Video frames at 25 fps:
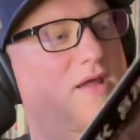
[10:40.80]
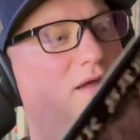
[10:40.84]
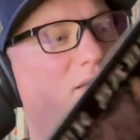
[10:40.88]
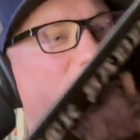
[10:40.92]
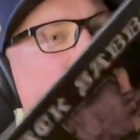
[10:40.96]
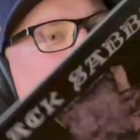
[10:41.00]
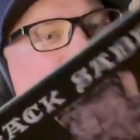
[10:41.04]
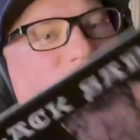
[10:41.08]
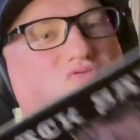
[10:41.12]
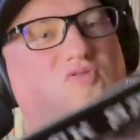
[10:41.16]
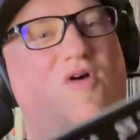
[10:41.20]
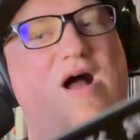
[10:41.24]

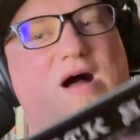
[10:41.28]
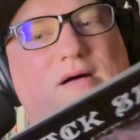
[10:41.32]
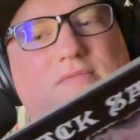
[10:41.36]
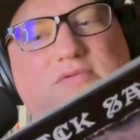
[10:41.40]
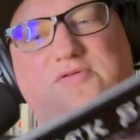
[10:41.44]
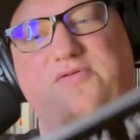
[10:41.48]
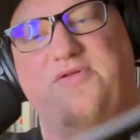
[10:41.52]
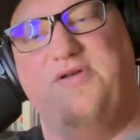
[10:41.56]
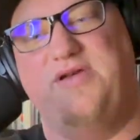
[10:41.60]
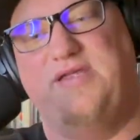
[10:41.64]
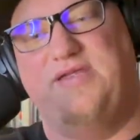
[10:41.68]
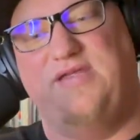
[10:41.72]

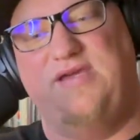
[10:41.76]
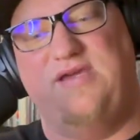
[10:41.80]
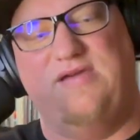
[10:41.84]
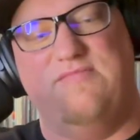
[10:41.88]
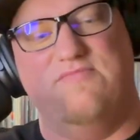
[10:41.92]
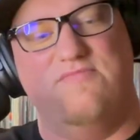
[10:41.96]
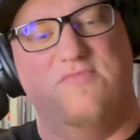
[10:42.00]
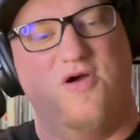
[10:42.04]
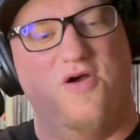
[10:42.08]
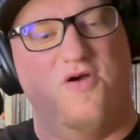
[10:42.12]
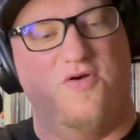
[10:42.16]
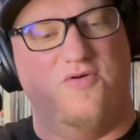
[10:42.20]
probably the
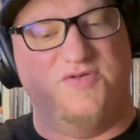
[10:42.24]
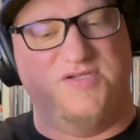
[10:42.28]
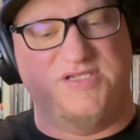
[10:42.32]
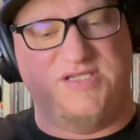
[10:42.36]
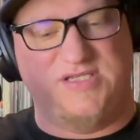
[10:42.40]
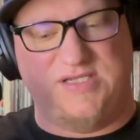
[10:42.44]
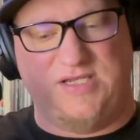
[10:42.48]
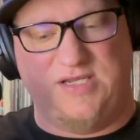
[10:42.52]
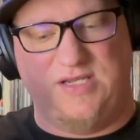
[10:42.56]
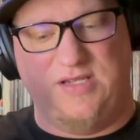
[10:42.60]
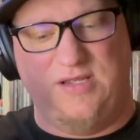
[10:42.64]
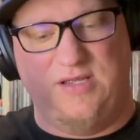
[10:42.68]

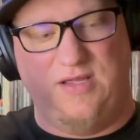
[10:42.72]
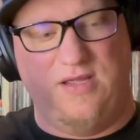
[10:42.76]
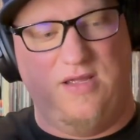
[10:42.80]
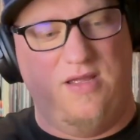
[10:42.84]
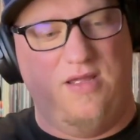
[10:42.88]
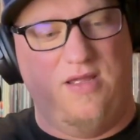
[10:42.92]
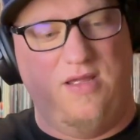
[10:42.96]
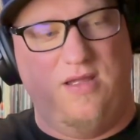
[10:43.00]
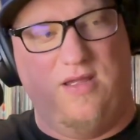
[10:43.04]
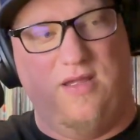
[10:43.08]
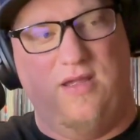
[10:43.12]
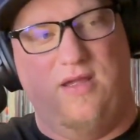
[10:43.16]
most
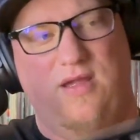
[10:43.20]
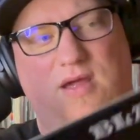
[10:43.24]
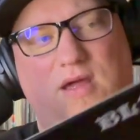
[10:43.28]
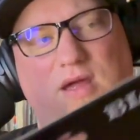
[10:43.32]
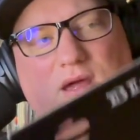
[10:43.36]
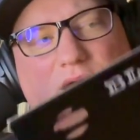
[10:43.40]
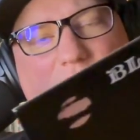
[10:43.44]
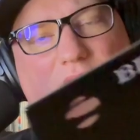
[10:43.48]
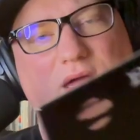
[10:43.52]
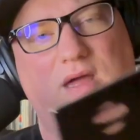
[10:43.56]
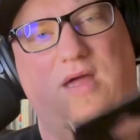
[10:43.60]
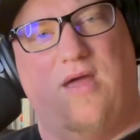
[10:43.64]

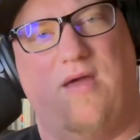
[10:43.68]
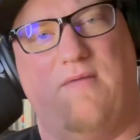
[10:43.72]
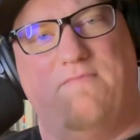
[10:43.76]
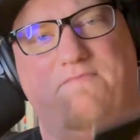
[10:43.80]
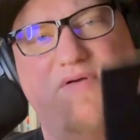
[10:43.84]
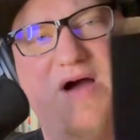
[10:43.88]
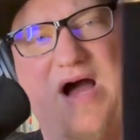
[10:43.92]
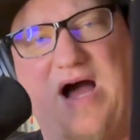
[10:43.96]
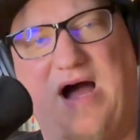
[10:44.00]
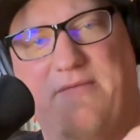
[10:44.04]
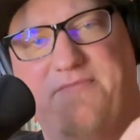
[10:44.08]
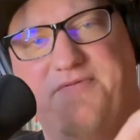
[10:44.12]

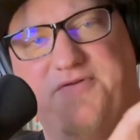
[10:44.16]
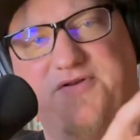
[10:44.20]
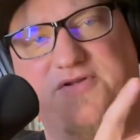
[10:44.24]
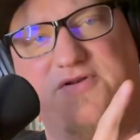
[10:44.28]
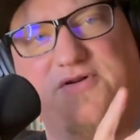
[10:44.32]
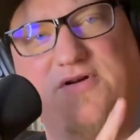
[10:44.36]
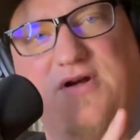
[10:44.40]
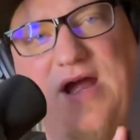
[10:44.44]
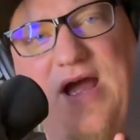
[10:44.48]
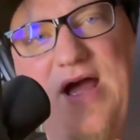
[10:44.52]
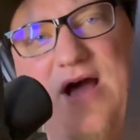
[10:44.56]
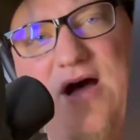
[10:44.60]

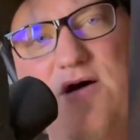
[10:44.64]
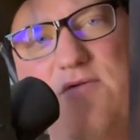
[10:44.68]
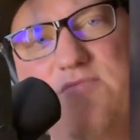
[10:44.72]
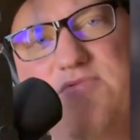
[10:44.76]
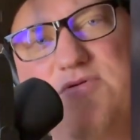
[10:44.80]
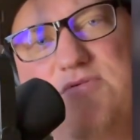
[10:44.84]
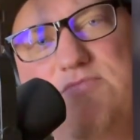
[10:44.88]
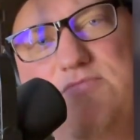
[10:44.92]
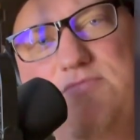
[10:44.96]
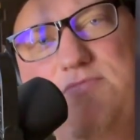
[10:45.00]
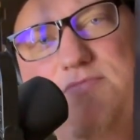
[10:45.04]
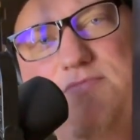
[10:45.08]
popular
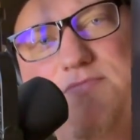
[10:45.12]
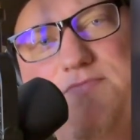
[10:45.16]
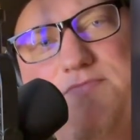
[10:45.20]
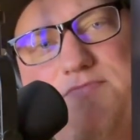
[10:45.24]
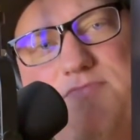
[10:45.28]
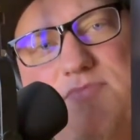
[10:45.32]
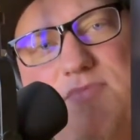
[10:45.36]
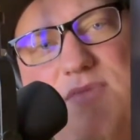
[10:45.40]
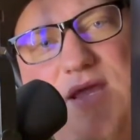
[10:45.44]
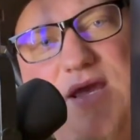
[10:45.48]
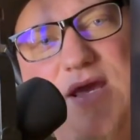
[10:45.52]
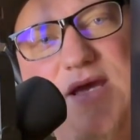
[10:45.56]
album
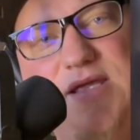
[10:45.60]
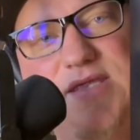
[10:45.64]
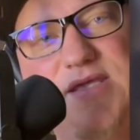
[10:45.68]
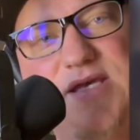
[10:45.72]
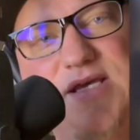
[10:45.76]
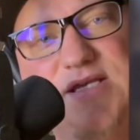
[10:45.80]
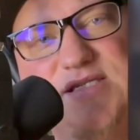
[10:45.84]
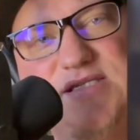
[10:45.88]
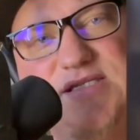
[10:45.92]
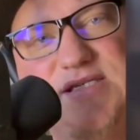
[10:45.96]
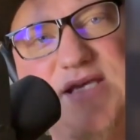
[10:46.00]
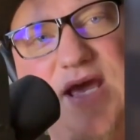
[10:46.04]
in
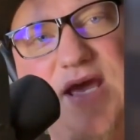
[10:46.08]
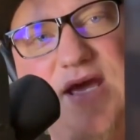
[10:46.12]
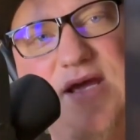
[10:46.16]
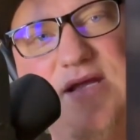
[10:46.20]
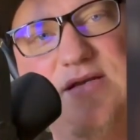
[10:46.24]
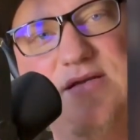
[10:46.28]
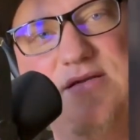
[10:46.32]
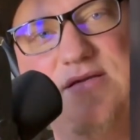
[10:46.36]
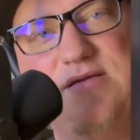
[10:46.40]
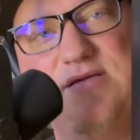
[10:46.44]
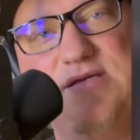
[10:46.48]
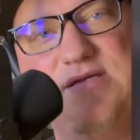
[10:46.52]
this set.
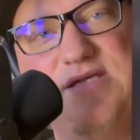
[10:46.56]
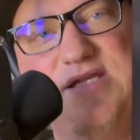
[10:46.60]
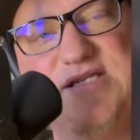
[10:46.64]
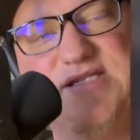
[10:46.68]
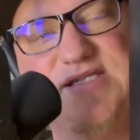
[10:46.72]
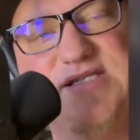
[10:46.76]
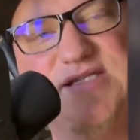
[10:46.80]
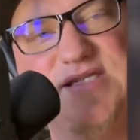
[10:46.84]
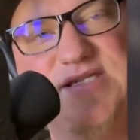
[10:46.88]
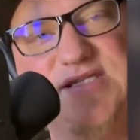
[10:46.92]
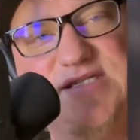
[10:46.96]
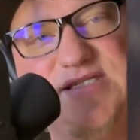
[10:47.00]

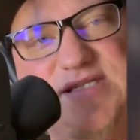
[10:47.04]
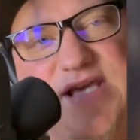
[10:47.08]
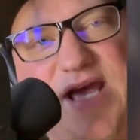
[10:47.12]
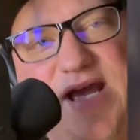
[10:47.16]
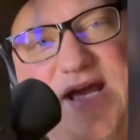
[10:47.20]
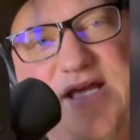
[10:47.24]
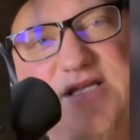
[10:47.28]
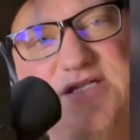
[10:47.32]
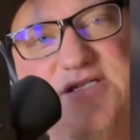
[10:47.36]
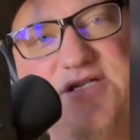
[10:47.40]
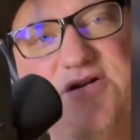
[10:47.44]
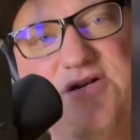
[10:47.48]
This is the
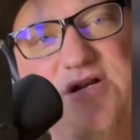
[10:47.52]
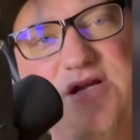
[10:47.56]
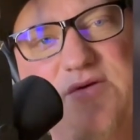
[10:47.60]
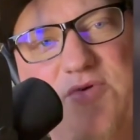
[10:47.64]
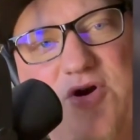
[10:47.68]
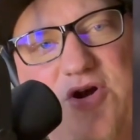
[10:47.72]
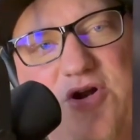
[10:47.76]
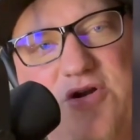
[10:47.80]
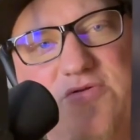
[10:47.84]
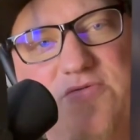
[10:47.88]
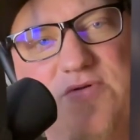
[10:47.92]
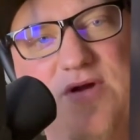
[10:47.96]
second Tony
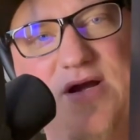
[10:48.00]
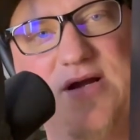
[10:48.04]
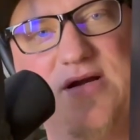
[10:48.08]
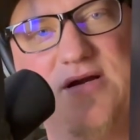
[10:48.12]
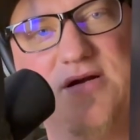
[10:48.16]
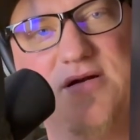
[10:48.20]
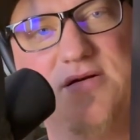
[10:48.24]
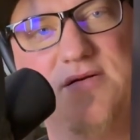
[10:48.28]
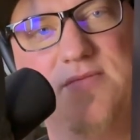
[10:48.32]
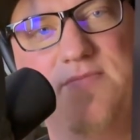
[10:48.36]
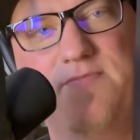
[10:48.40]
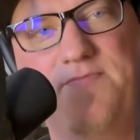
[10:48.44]
Martin
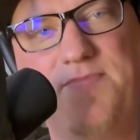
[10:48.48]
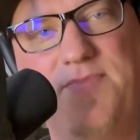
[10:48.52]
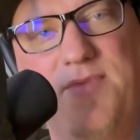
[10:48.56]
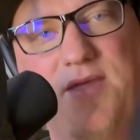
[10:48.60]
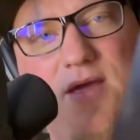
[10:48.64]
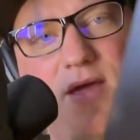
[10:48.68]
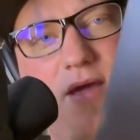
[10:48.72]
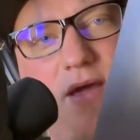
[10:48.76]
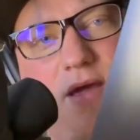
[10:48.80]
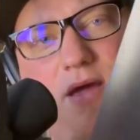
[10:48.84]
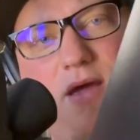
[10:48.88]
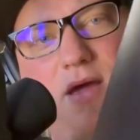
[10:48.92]
record.
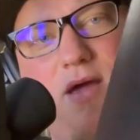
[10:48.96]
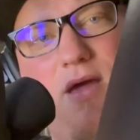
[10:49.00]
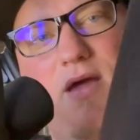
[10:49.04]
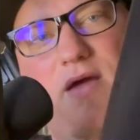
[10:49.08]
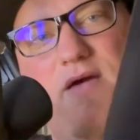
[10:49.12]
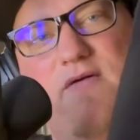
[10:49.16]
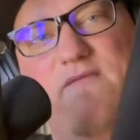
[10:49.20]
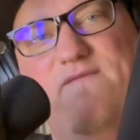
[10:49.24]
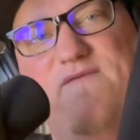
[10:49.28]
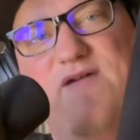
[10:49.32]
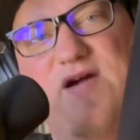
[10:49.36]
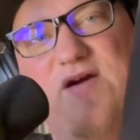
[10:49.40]

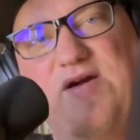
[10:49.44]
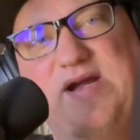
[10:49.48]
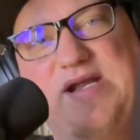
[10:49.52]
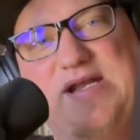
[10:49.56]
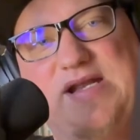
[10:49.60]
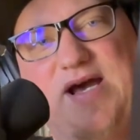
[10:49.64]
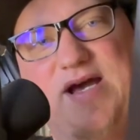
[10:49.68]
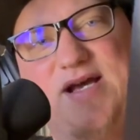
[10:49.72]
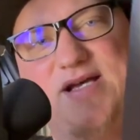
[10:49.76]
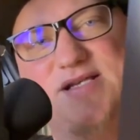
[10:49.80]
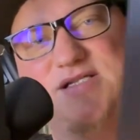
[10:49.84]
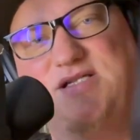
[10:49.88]
Very
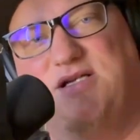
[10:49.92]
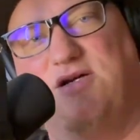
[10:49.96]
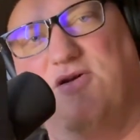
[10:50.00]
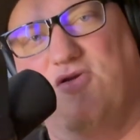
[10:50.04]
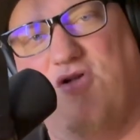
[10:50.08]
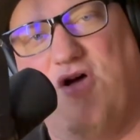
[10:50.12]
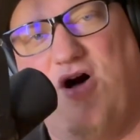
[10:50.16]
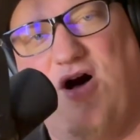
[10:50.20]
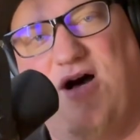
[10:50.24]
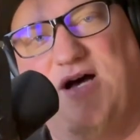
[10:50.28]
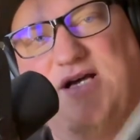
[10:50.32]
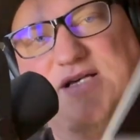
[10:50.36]
nice
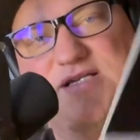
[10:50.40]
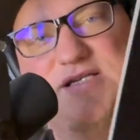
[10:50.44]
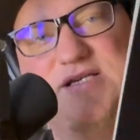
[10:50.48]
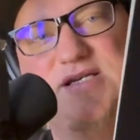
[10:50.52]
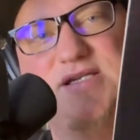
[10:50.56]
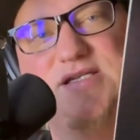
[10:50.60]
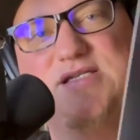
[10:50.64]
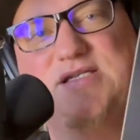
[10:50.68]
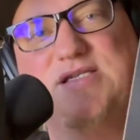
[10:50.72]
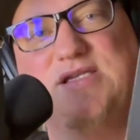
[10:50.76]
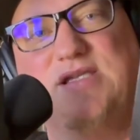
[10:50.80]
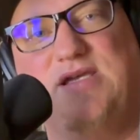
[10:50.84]
glossy
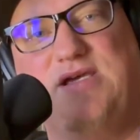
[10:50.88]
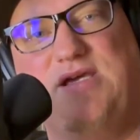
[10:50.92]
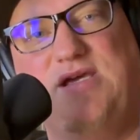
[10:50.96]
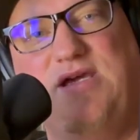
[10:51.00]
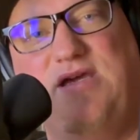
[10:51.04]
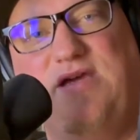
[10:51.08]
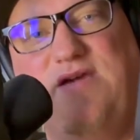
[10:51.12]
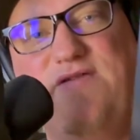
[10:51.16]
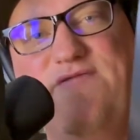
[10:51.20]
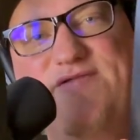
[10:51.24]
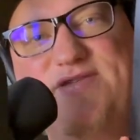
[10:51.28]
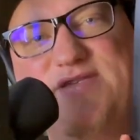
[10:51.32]

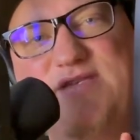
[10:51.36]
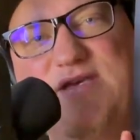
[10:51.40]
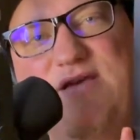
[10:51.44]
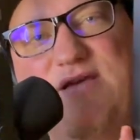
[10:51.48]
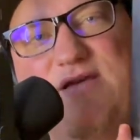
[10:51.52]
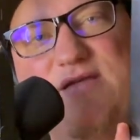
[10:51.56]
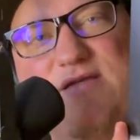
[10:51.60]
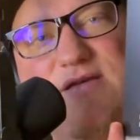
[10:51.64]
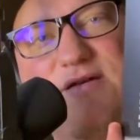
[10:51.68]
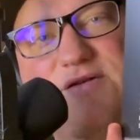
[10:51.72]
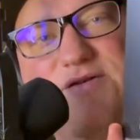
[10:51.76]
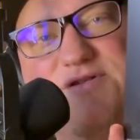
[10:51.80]
sleeves.
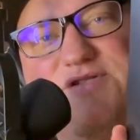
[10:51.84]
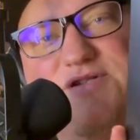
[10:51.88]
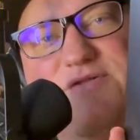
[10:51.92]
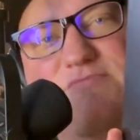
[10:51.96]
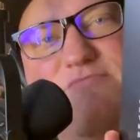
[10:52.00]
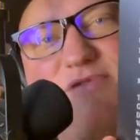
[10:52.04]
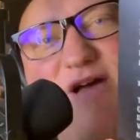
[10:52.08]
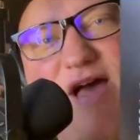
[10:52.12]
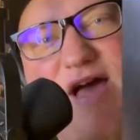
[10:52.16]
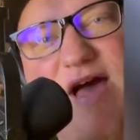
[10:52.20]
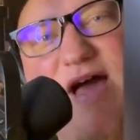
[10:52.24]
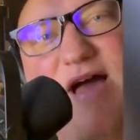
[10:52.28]
There's your
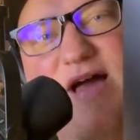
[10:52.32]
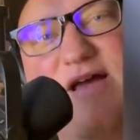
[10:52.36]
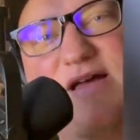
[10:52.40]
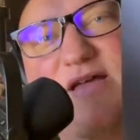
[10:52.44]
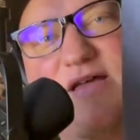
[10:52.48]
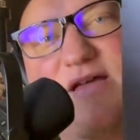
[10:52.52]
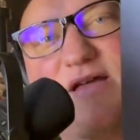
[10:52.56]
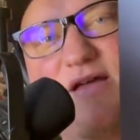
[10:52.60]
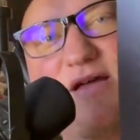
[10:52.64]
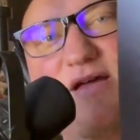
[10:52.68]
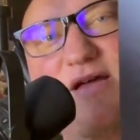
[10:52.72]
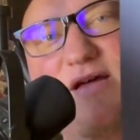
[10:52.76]
back
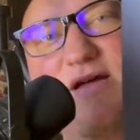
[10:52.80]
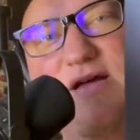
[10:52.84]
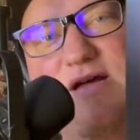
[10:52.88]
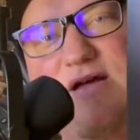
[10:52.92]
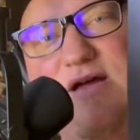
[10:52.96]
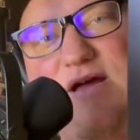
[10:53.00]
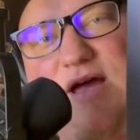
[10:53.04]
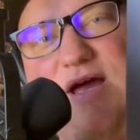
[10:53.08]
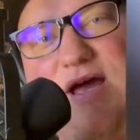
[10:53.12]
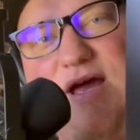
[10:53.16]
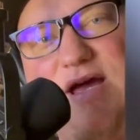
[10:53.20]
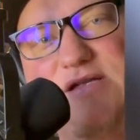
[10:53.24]

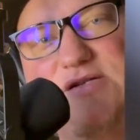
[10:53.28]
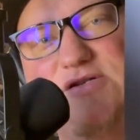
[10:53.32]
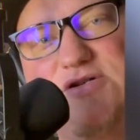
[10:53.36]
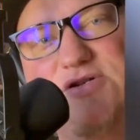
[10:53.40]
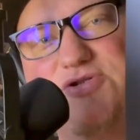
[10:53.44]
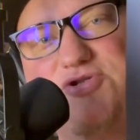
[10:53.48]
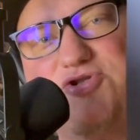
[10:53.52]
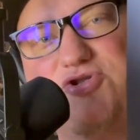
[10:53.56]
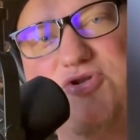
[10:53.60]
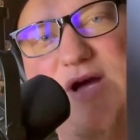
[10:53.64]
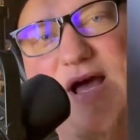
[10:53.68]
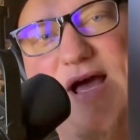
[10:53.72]
and your
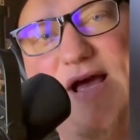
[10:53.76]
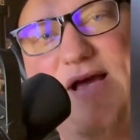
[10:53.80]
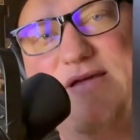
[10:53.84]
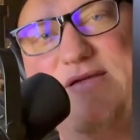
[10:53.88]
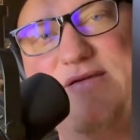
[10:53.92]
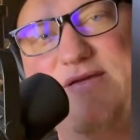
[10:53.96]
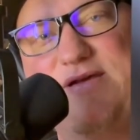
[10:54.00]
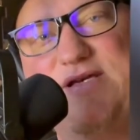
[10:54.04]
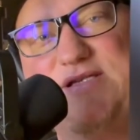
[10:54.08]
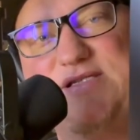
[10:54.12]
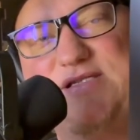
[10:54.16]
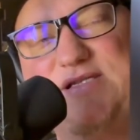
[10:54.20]
track
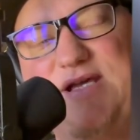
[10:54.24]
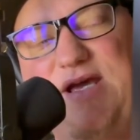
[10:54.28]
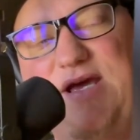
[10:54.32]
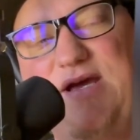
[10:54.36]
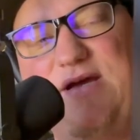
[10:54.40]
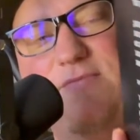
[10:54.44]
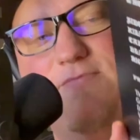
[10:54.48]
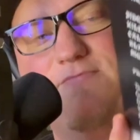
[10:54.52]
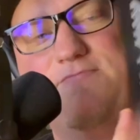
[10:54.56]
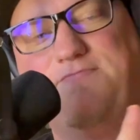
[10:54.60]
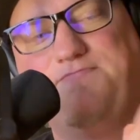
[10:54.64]
listing.